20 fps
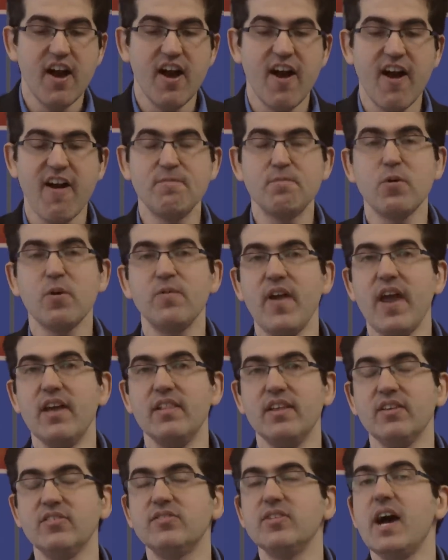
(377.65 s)
of
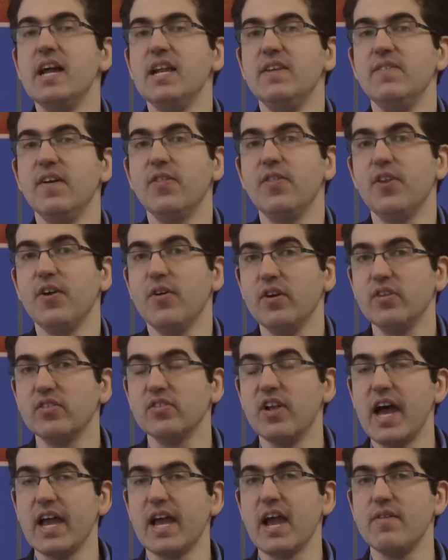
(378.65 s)
prevailing scientific theories
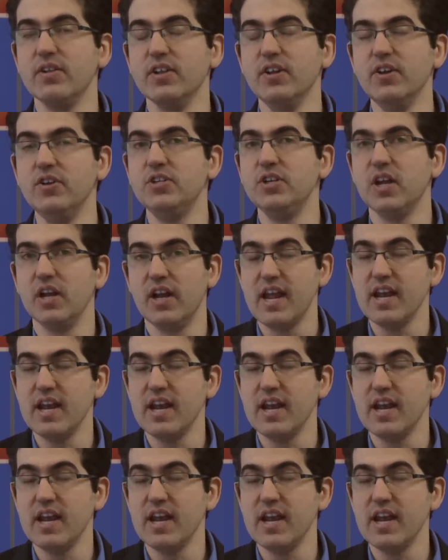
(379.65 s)
like evolution.